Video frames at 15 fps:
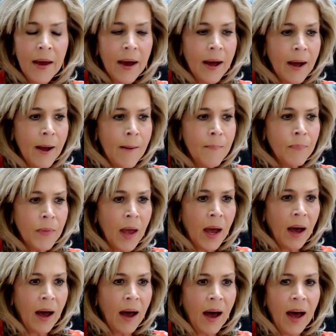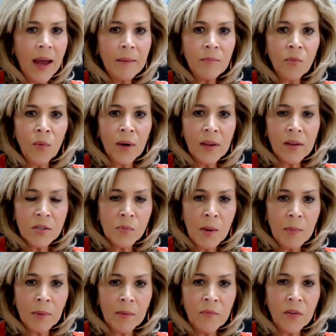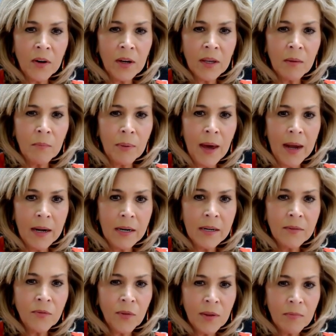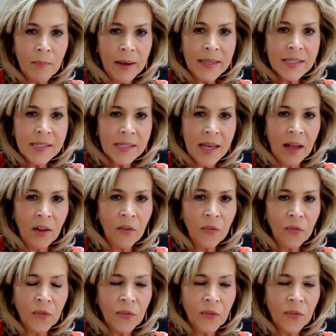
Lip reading: I'm one of those people, I'm very competitive with myself.